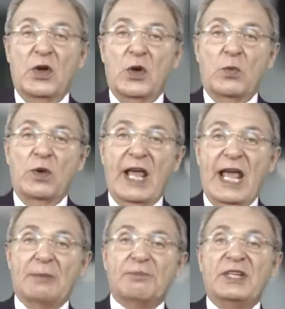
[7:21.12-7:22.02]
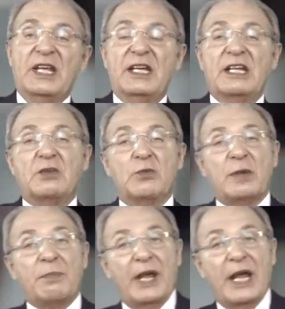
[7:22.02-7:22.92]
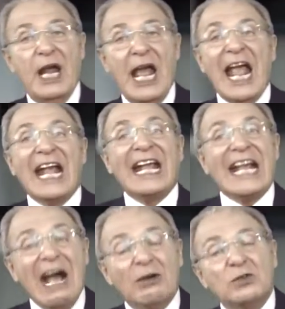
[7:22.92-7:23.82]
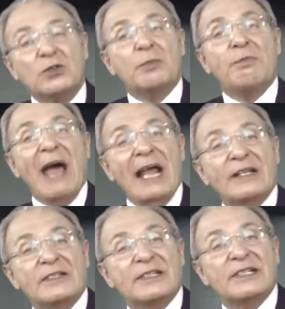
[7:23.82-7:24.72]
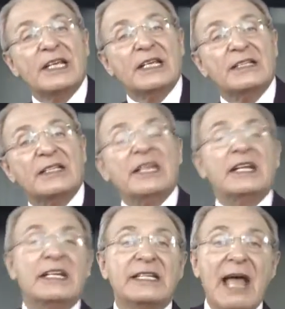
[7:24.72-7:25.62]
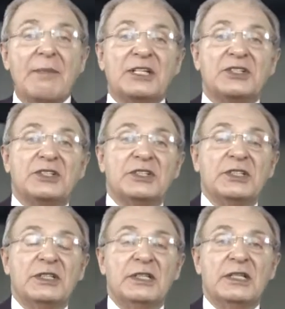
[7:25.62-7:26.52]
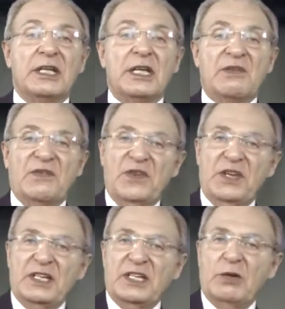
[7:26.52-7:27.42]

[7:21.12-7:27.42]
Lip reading: will help DNA to repair, counterbalancing DNA damage. Finity